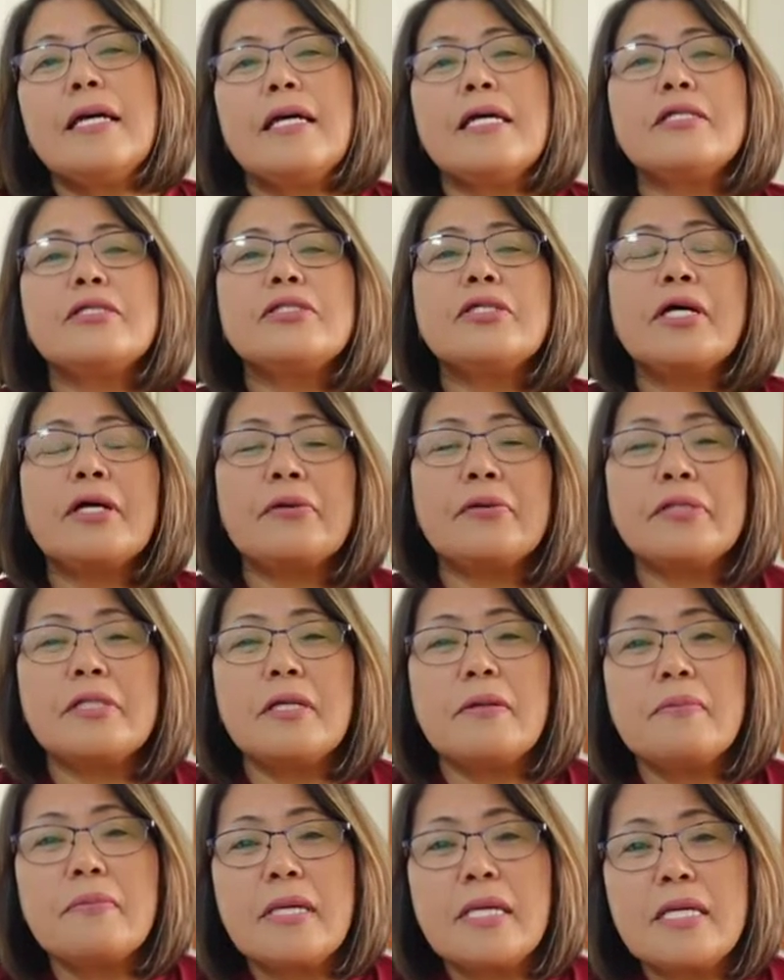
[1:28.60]

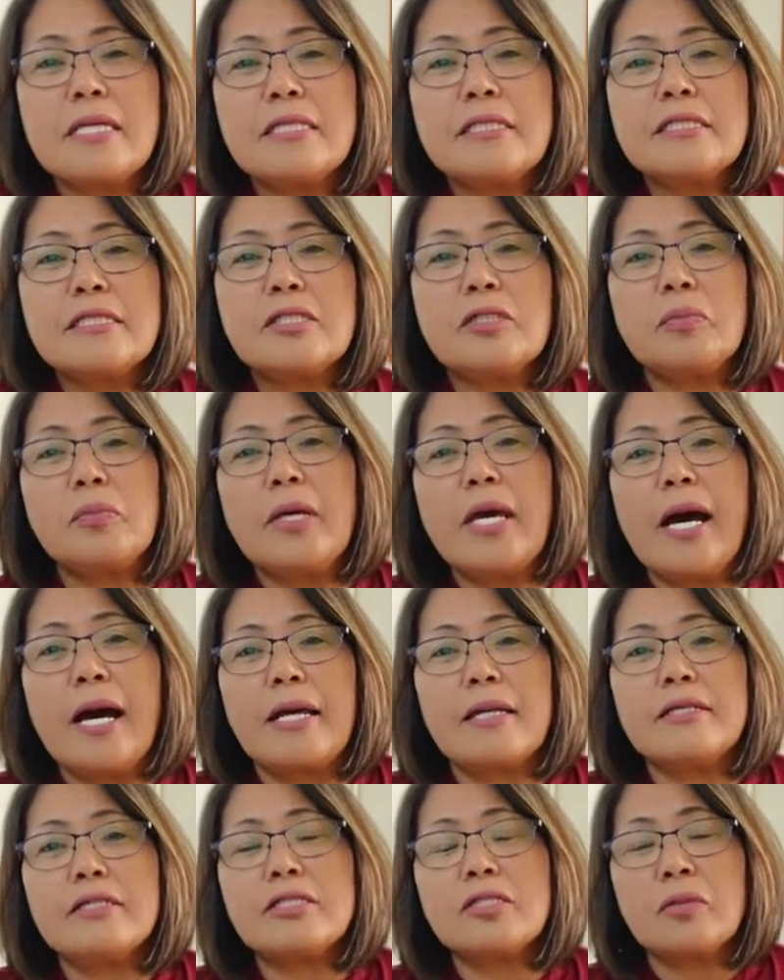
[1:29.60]
integrity means to be
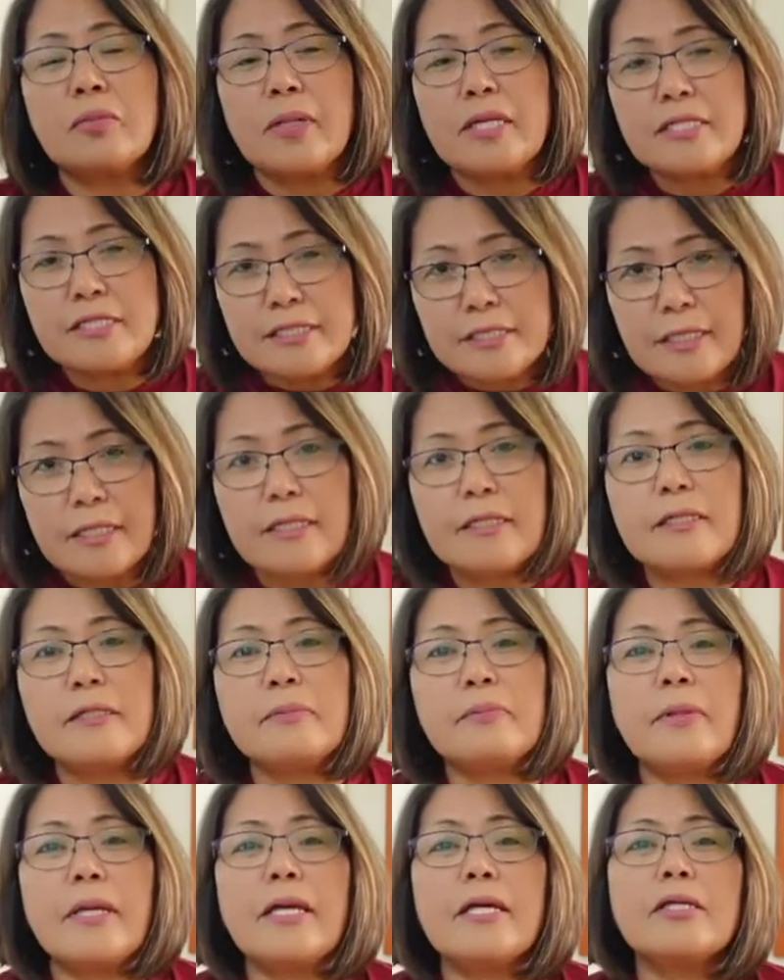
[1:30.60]
honest to myself
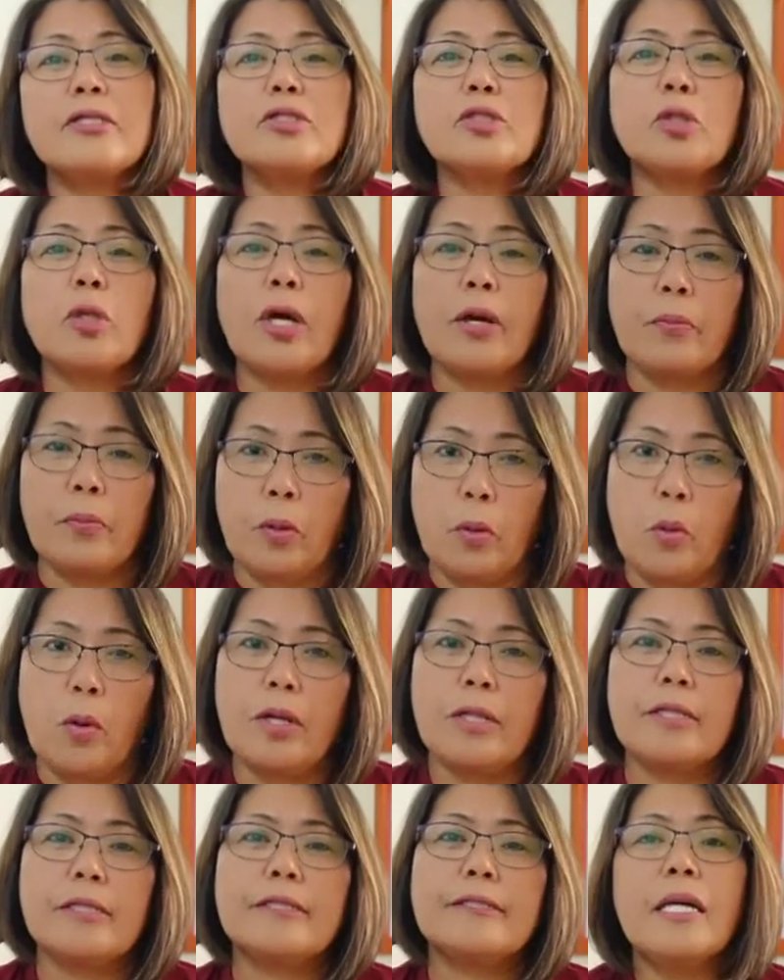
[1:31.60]
and to
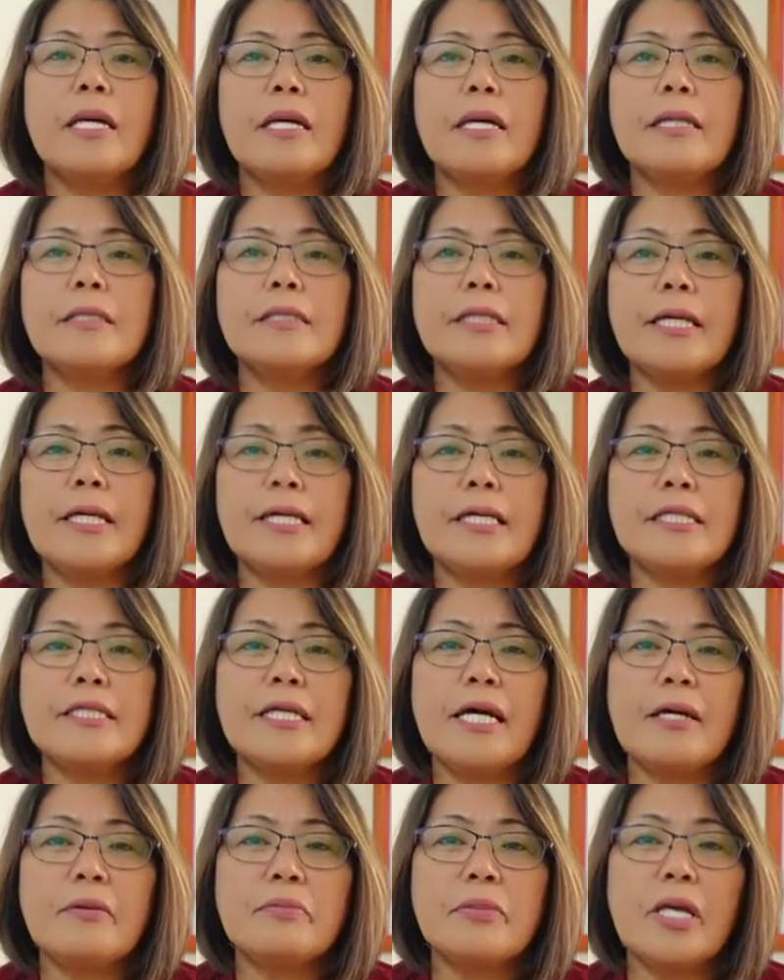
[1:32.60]
everyone. And
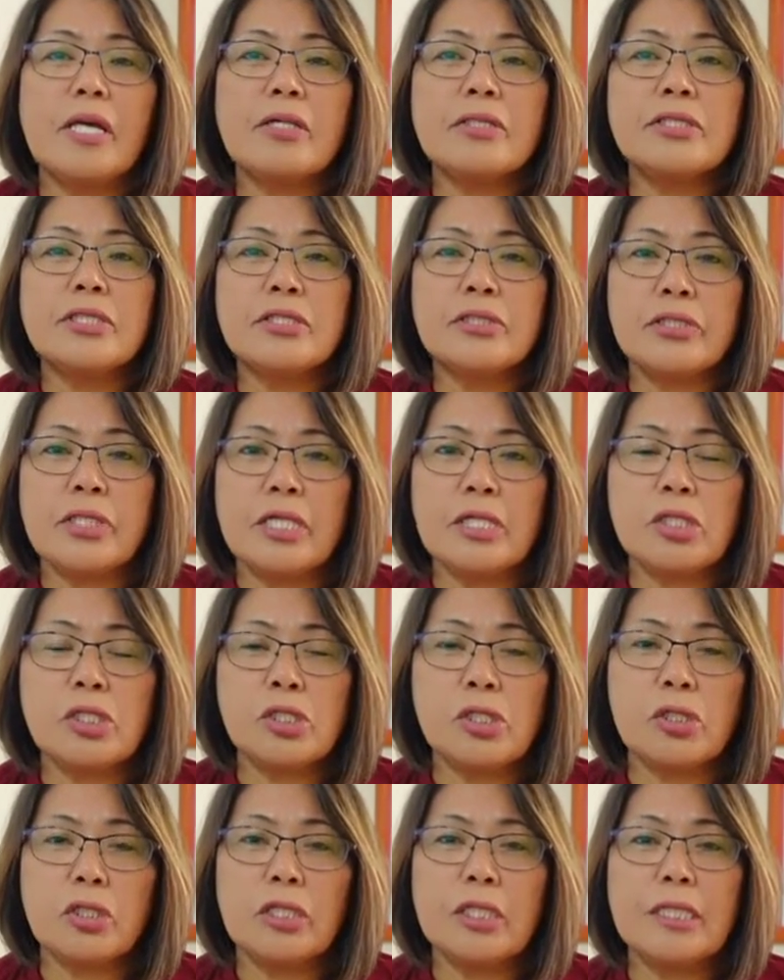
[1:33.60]
anytime the
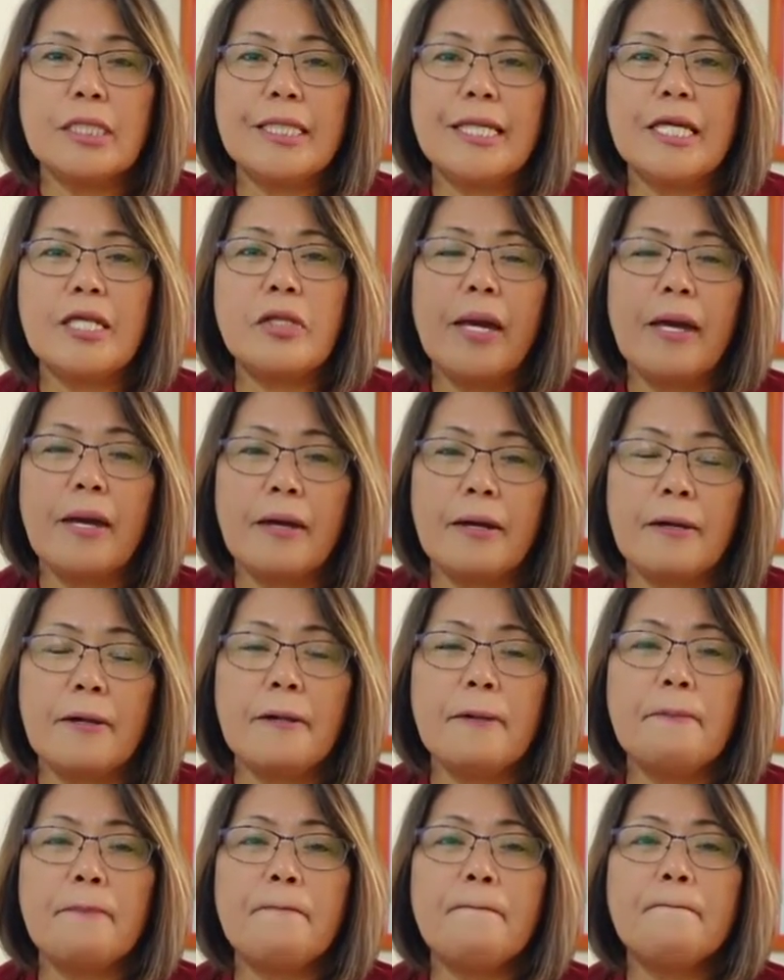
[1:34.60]
association needs
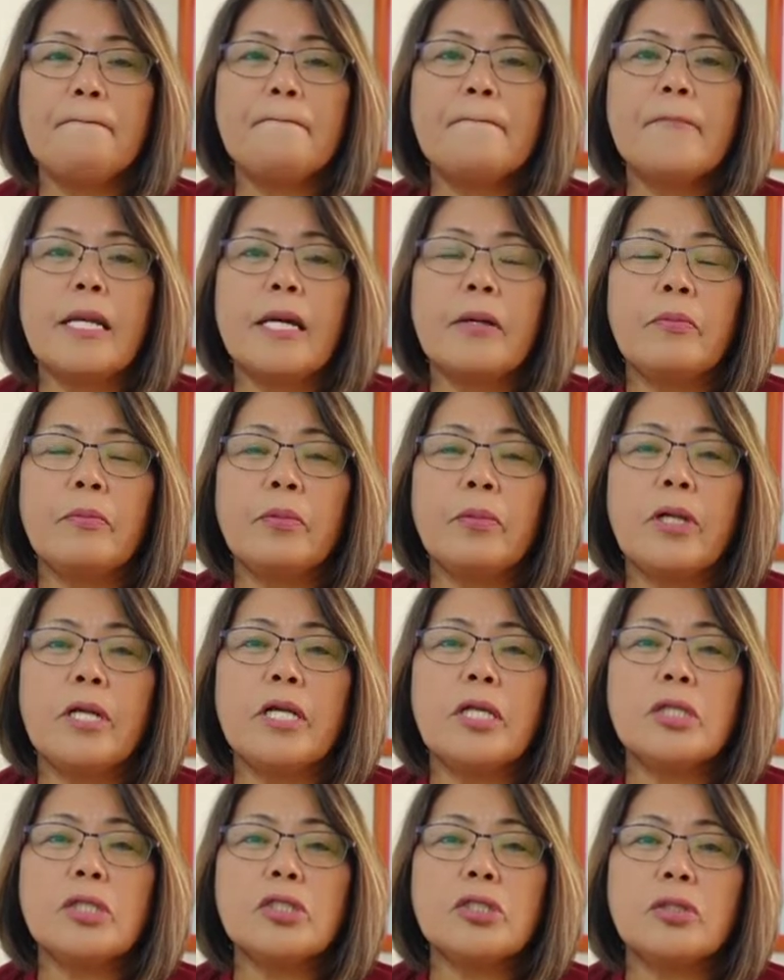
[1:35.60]
help, I'm
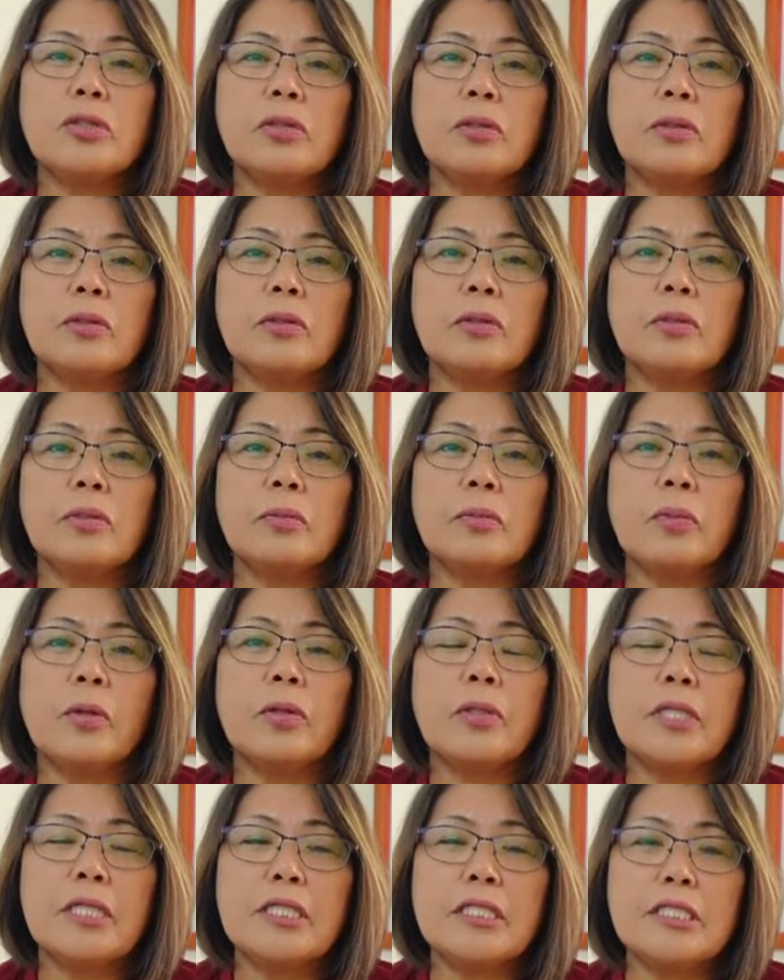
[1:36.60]
willing to
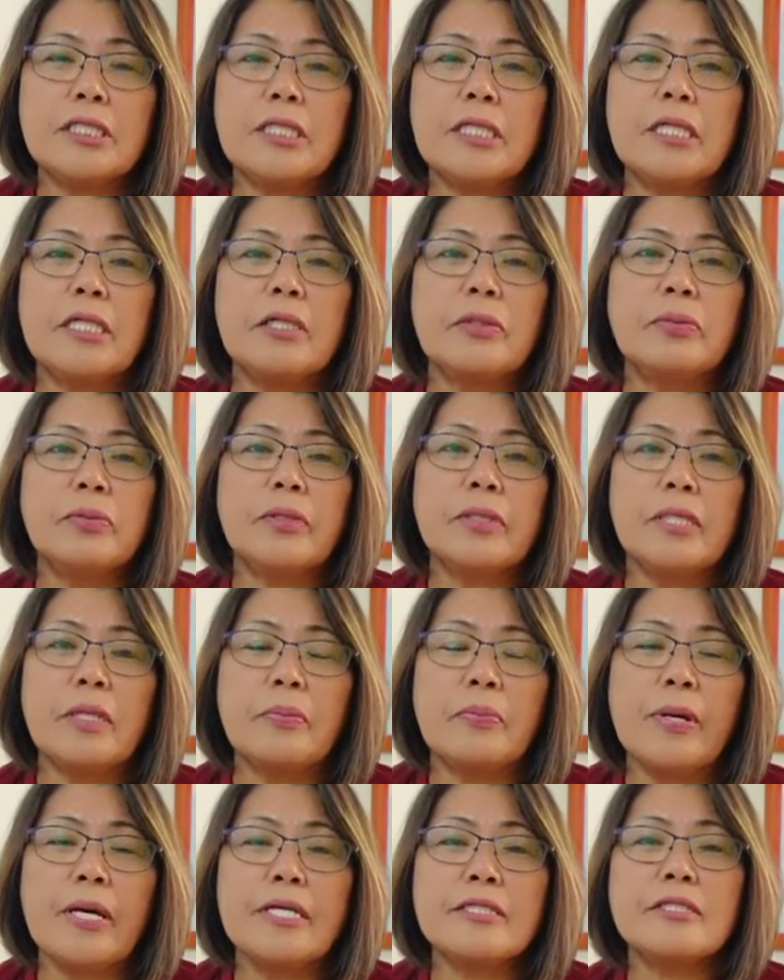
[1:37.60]
volunteer with the
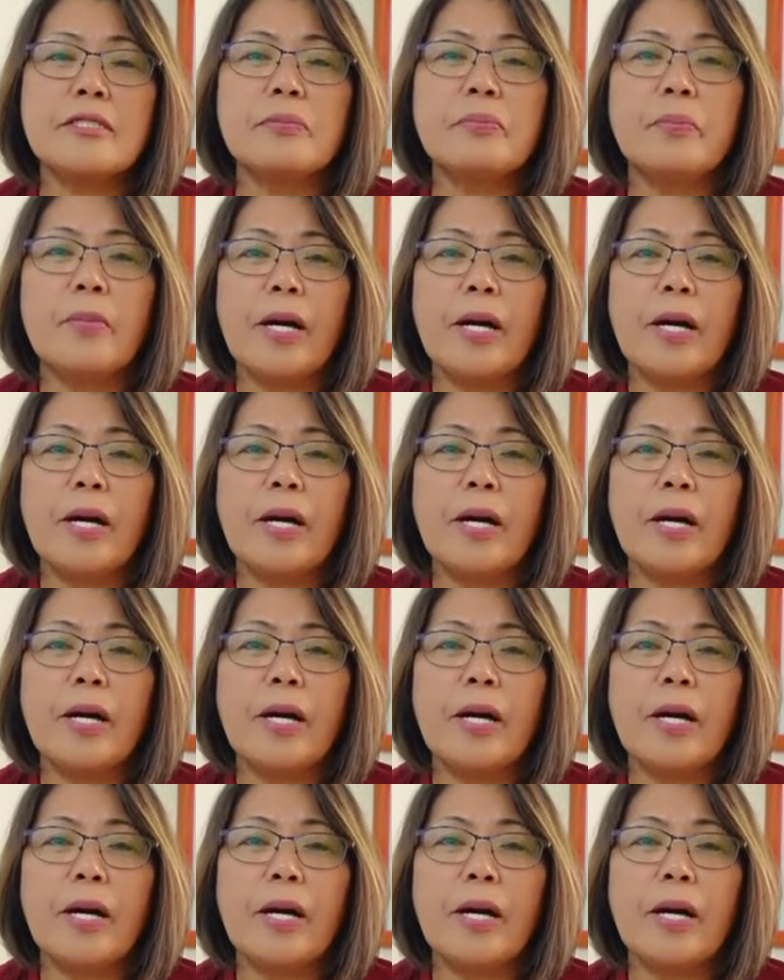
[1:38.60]
best of my